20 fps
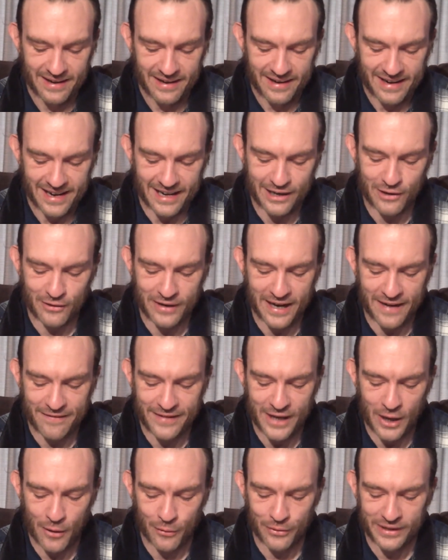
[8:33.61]
Ender gave
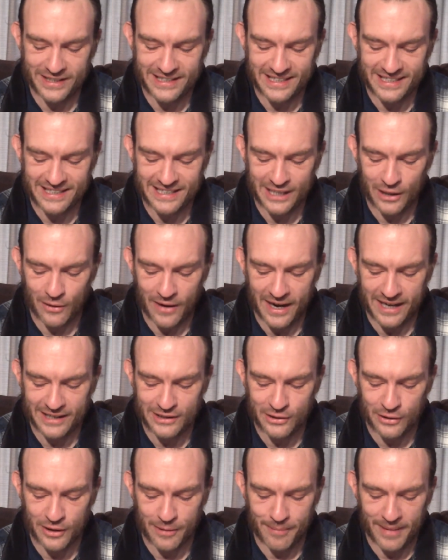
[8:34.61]
the only sincere
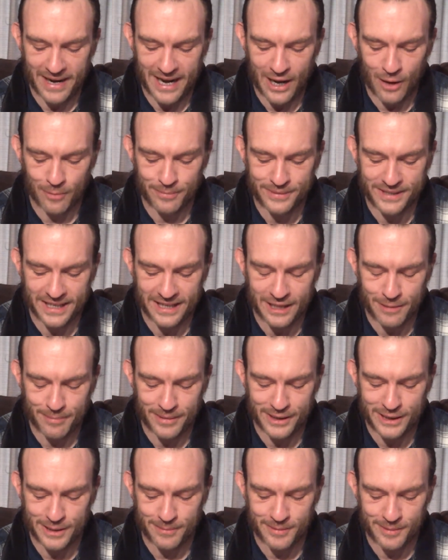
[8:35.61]
answer that might help set the
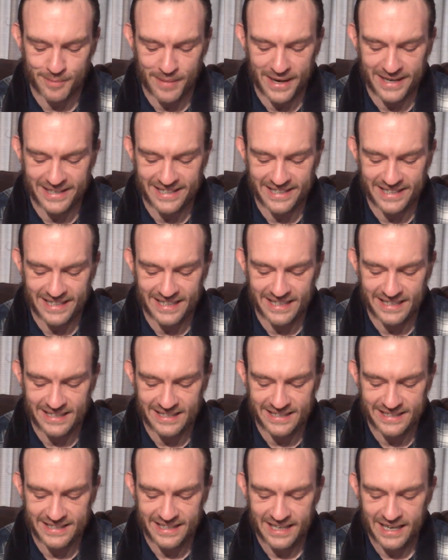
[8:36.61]
bishop's mind at ease.